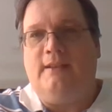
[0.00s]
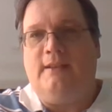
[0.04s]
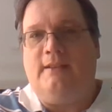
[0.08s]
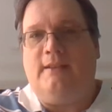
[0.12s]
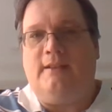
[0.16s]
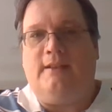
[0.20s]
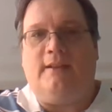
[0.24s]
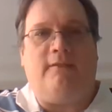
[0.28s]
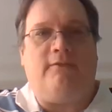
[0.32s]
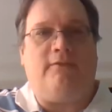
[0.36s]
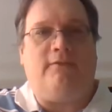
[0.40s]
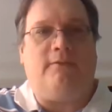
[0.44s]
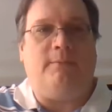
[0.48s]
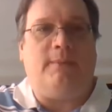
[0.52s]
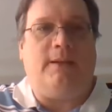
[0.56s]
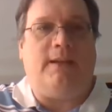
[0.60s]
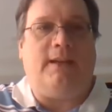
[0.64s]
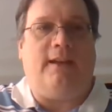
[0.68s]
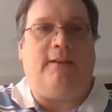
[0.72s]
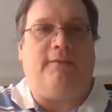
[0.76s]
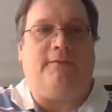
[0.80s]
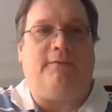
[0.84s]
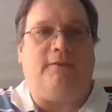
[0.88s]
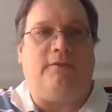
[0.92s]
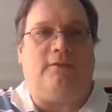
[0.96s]
The government,
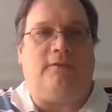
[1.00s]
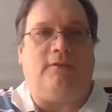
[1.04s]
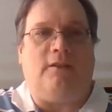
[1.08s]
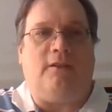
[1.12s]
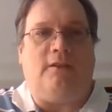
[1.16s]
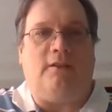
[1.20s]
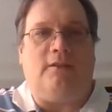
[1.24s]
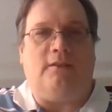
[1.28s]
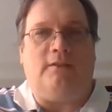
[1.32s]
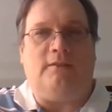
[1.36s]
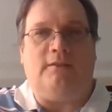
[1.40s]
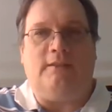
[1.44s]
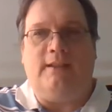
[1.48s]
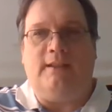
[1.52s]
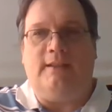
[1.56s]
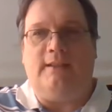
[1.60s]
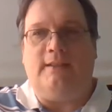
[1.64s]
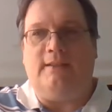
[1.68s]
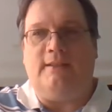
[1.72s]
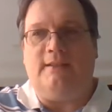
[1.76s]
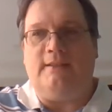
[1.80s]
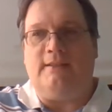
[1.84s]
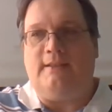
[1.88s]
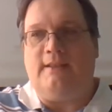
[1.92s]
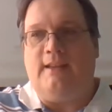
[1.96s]
after all,
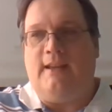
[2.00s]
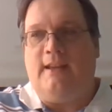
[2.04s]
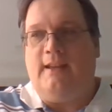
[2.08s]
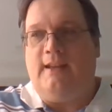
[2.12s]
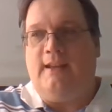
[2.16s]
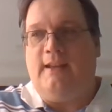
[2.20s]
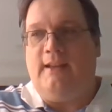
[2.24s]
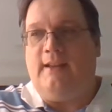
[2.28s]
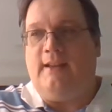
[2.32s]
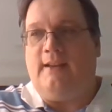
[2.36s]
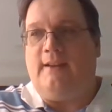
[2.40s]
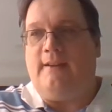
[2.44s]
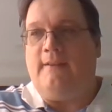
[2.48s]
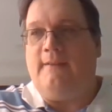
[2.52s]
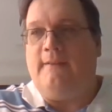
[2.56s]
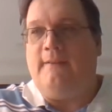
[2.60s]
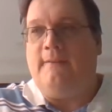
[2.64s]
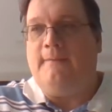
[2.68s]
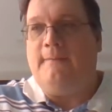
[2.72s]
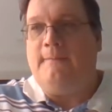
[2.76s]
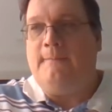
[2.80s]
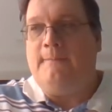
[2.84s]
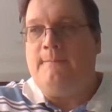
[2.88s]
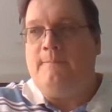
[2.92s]
is a